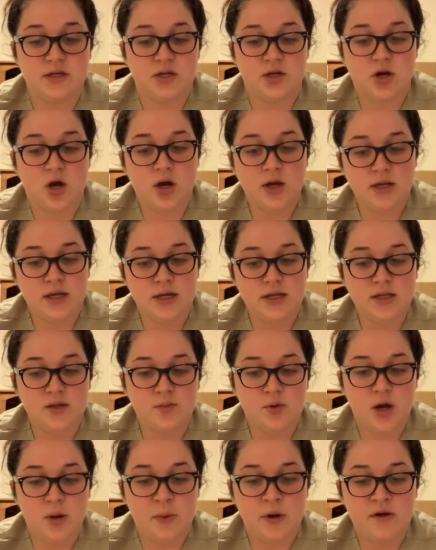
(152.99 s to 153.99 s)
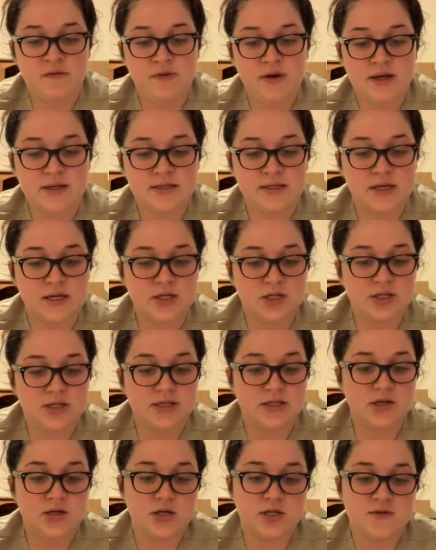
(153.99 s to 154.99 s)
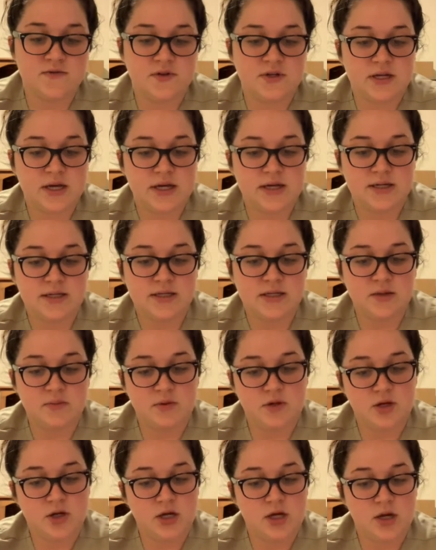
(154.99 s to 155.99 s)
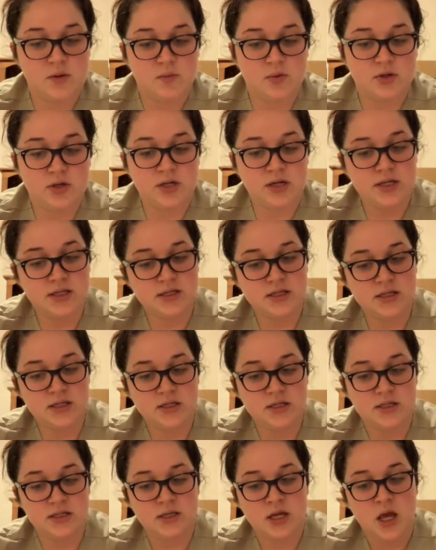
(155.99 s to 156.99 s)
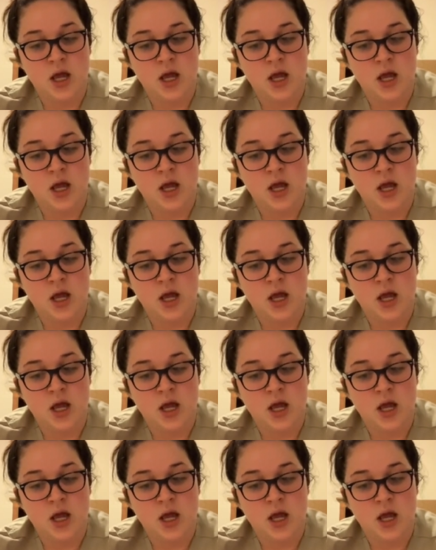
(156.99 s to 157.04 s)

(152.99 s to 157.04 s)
not getting the primary vaccination series for tetanus, diphtheria, and pertussis,